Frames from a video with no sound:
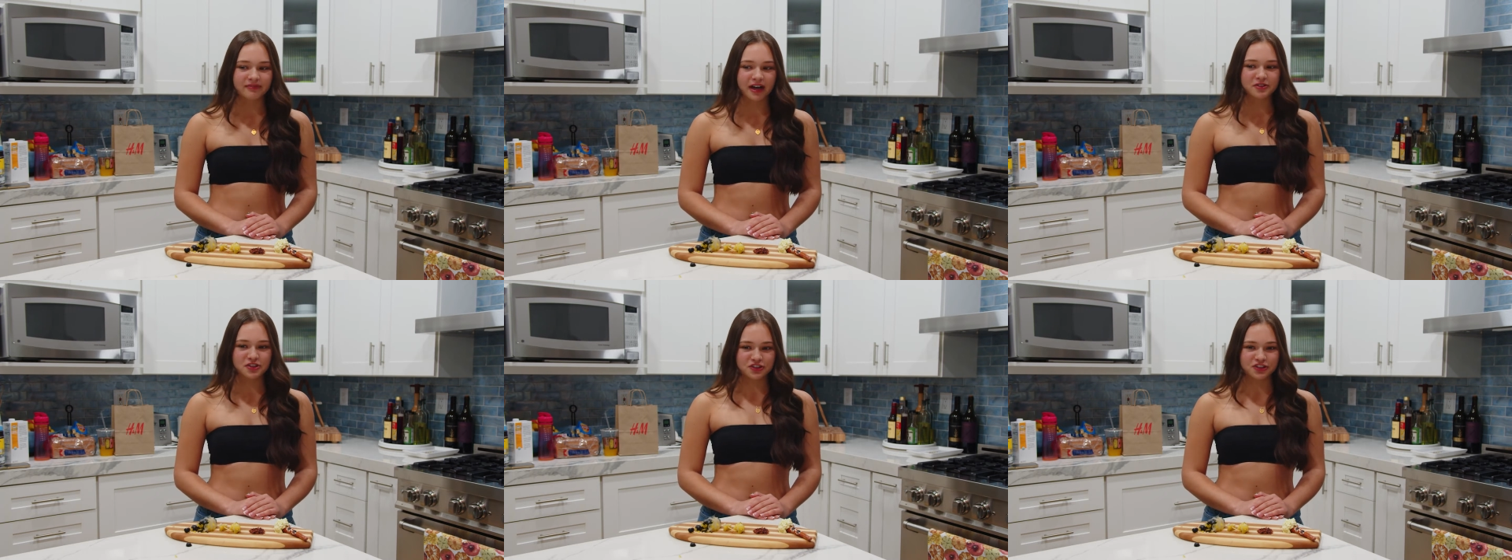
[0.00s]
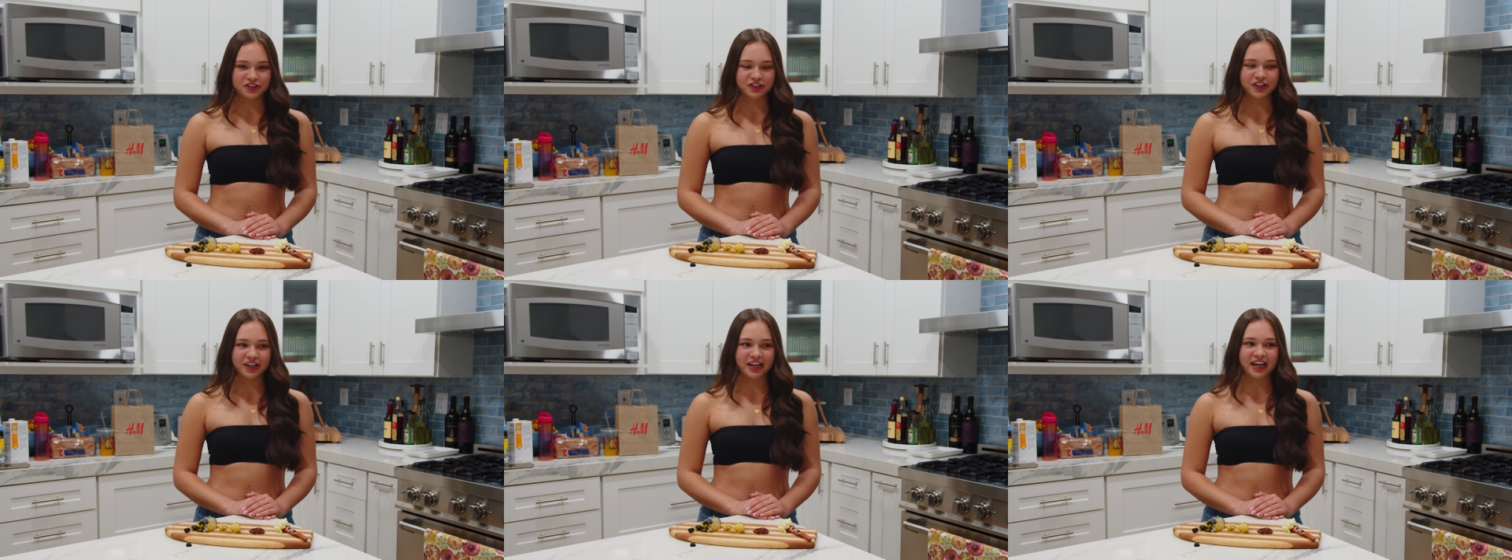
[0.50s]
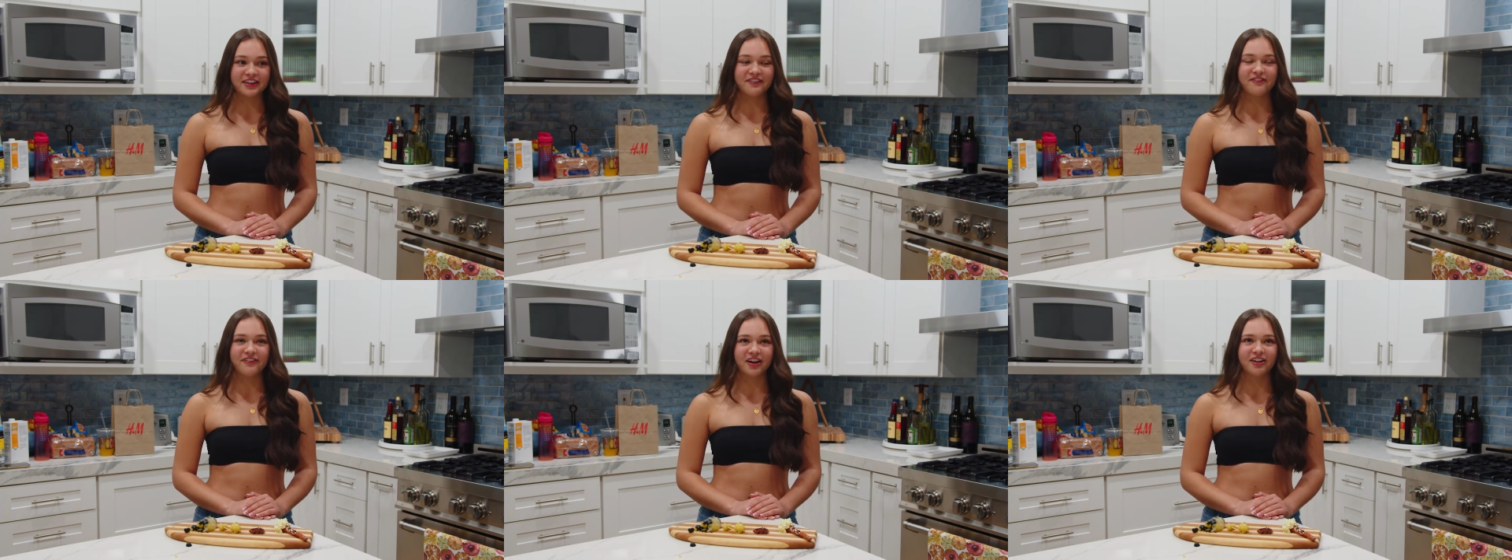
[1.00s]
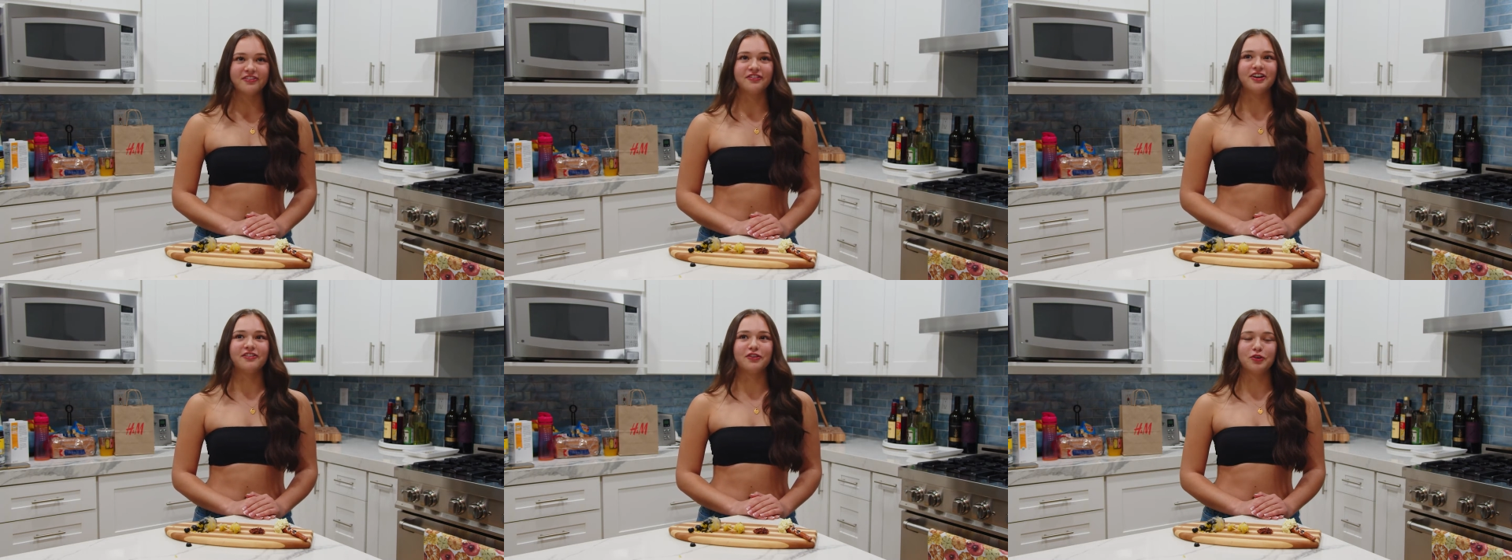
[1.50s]
I was a junior and I fell in
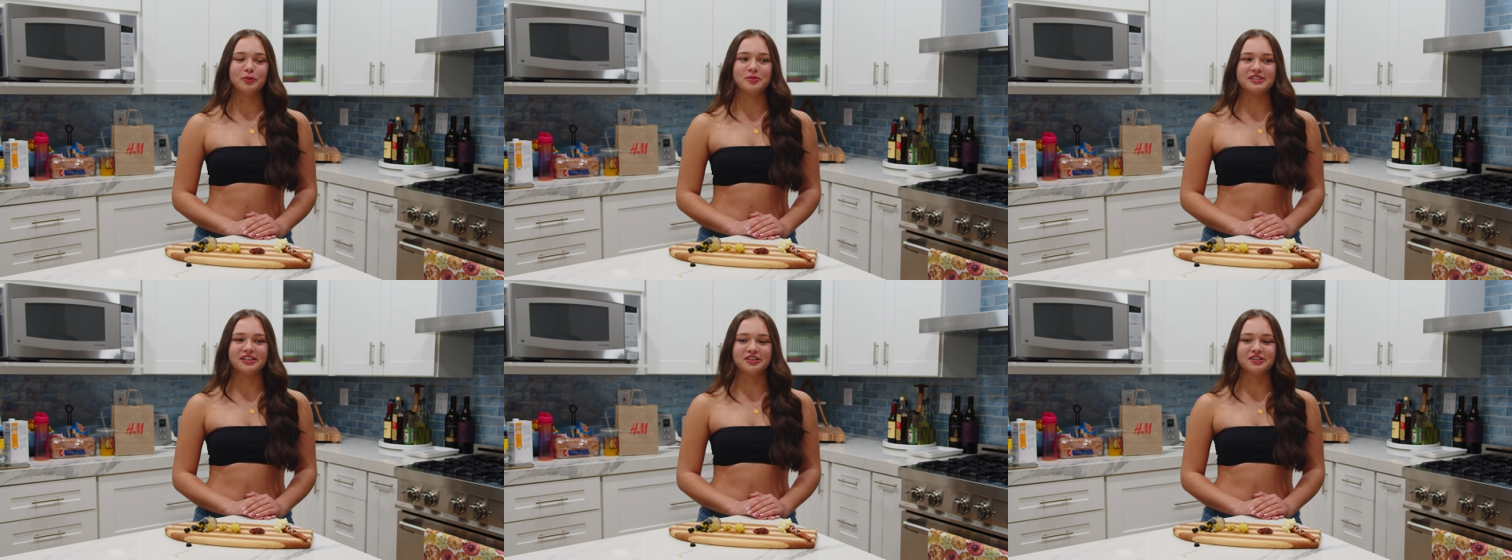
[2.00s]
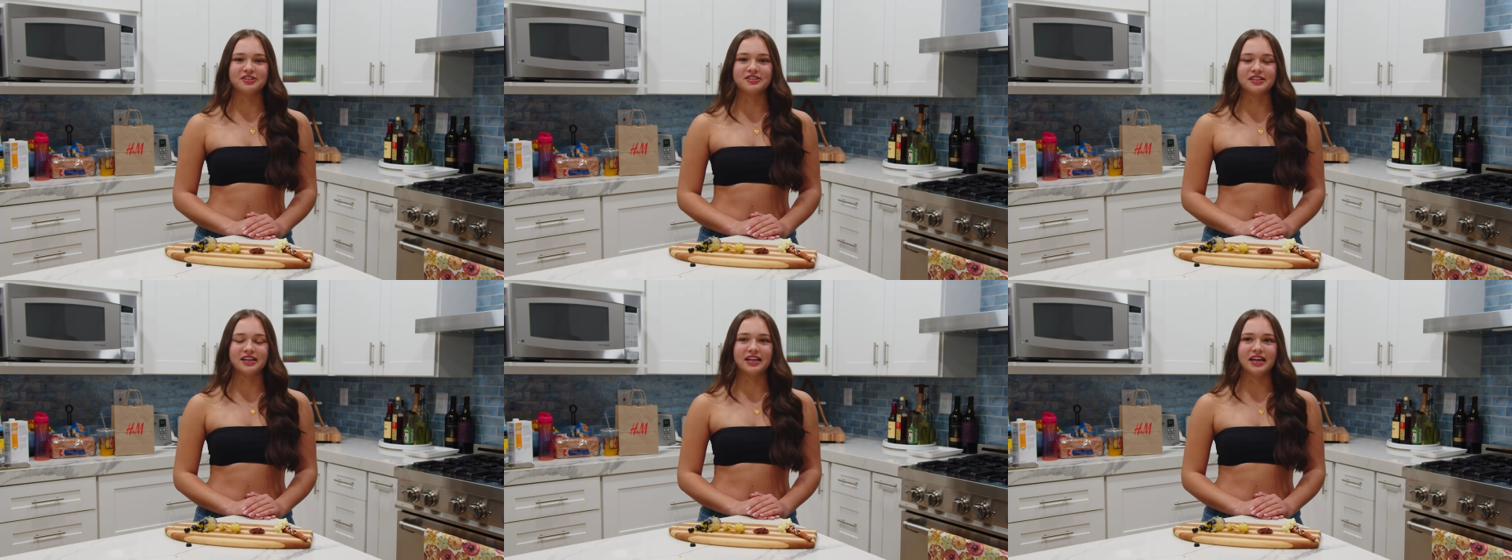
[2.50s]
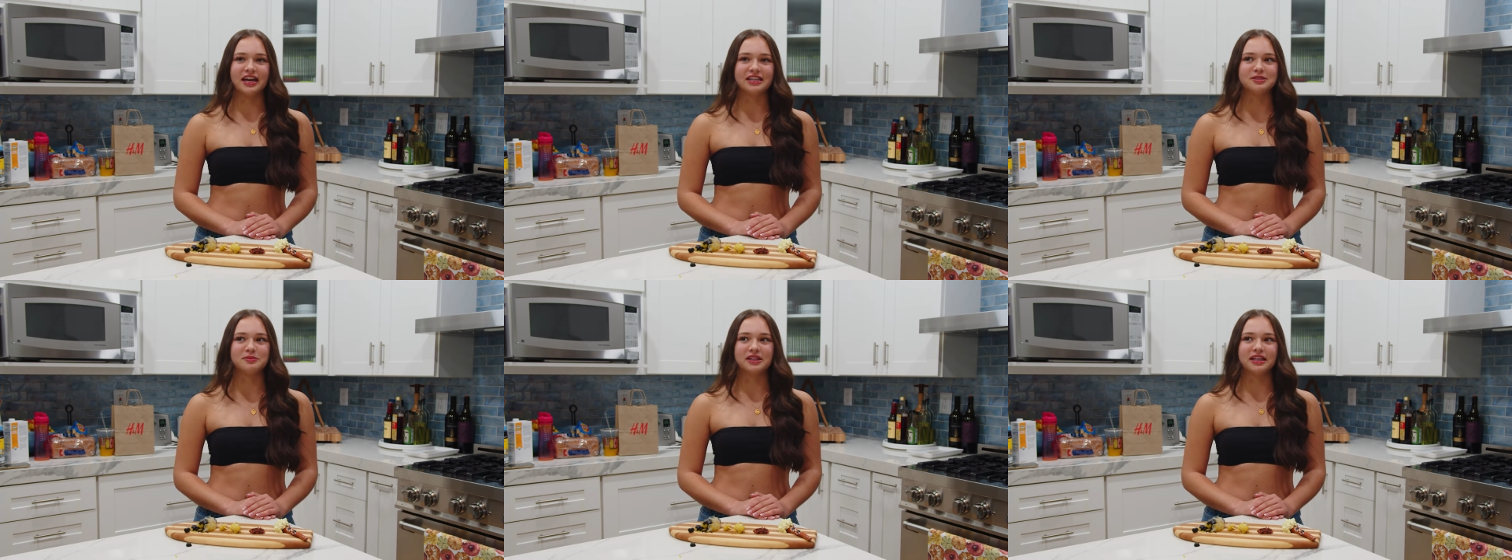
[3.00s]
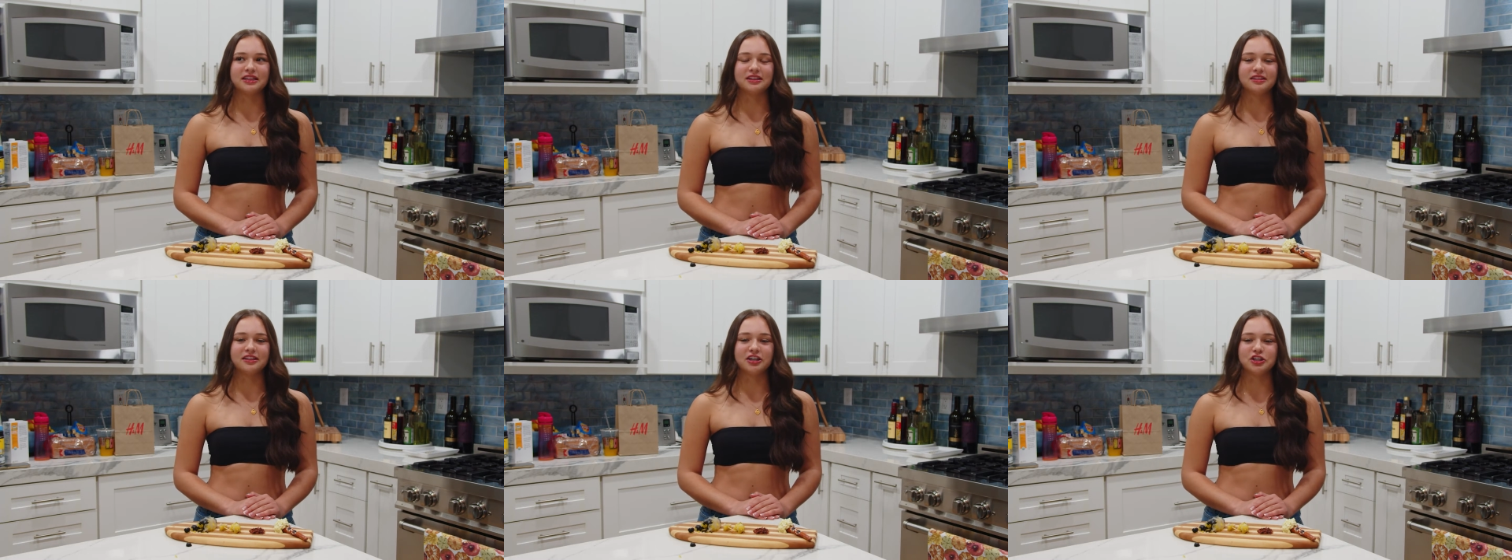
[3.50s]
front of a group of seniors and it had to be like
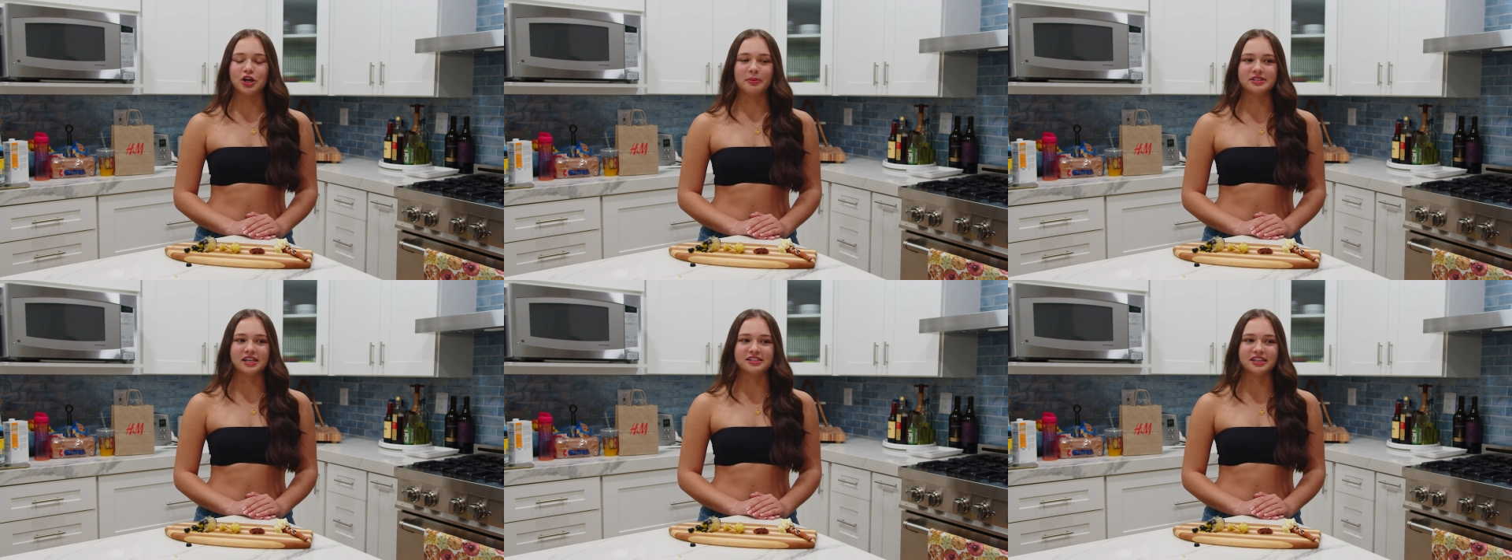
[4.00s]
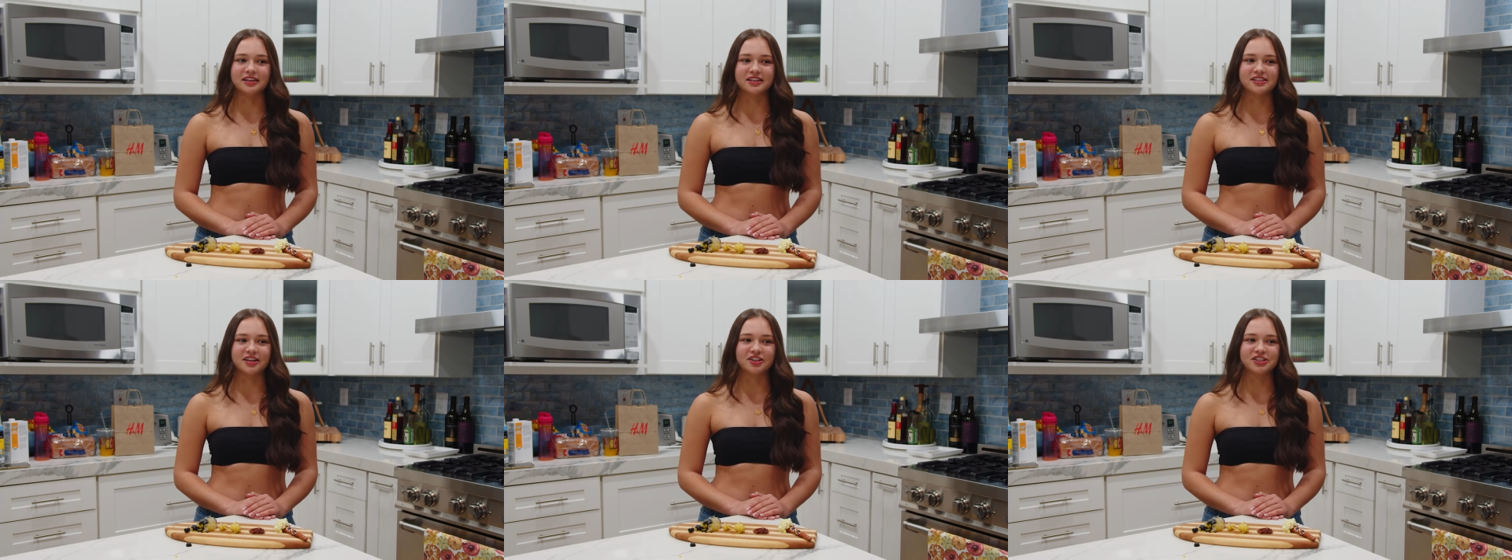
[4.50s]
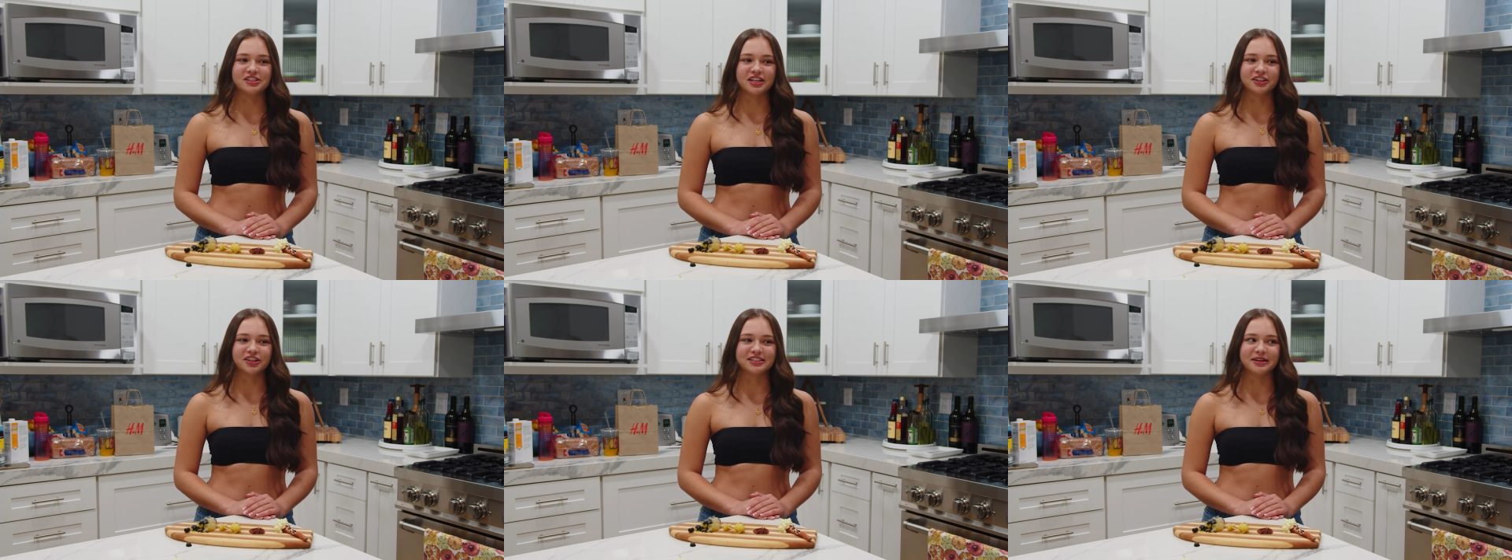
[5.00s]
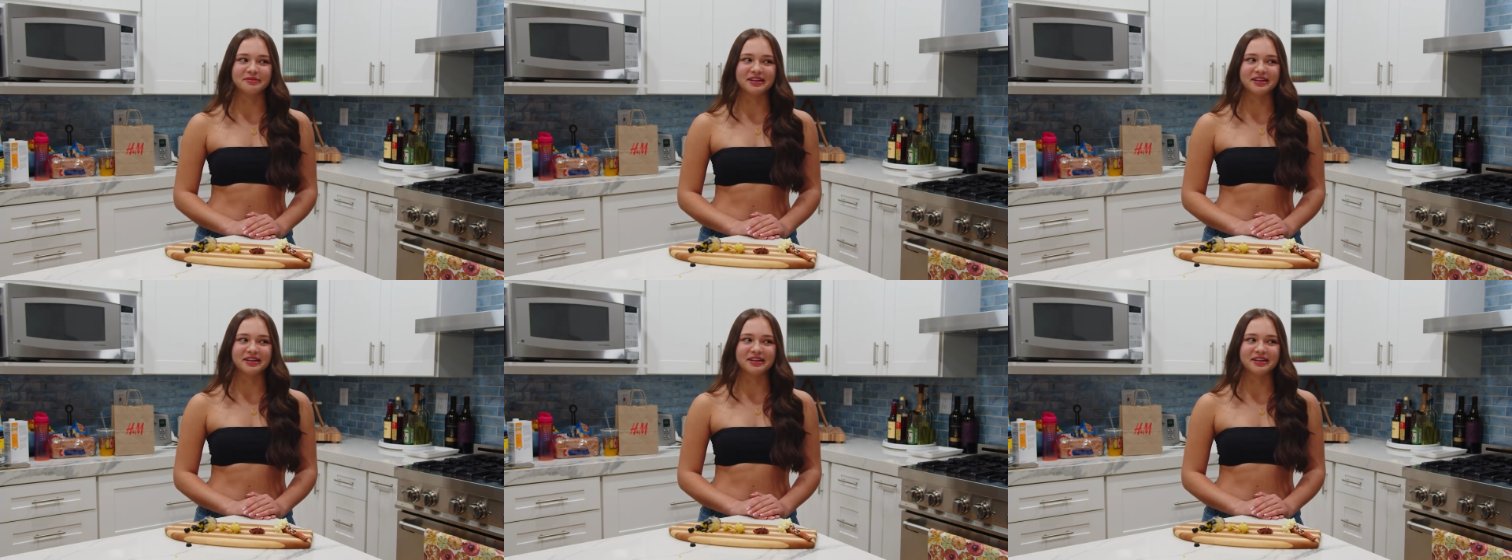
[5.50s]
literally traumatizing because they all just like looked at